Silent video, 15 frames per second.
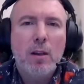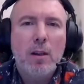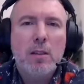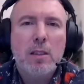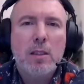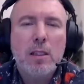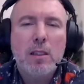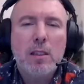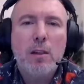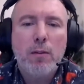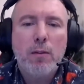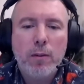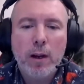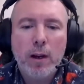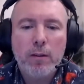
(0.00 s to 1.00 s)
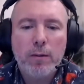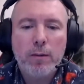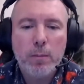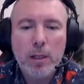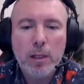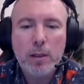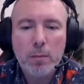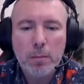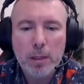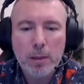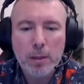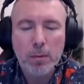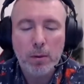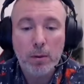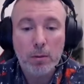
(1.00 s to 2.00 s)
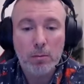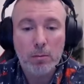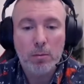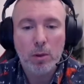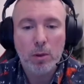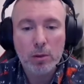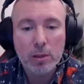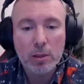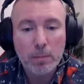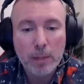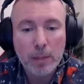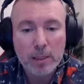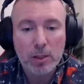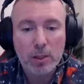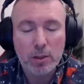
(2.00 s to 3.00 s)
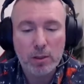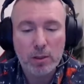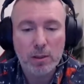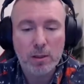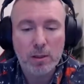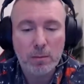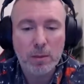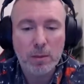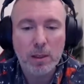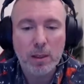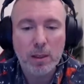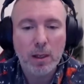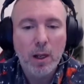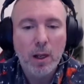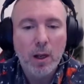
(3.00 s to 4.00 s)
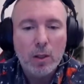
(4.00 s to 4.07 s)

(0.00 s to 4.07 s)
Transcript: 65 million people on this messenger system then there.